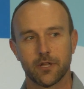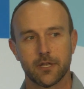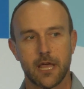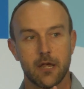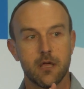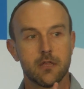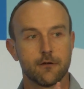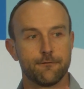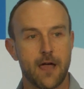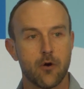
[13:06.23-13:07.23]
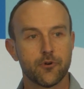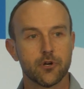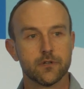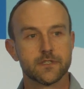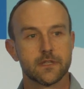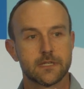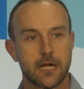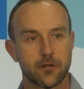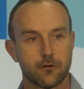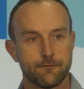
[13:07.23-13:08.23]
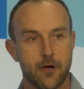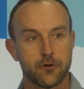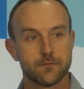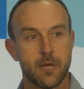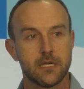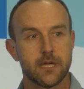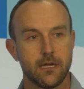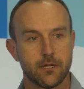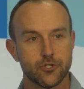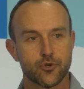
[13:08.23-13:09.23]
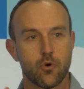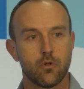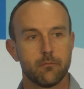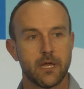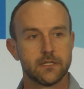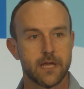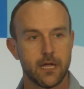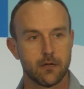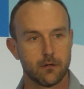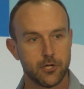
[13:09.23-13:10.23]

and that the founders and the technical founders maintain control and maintain a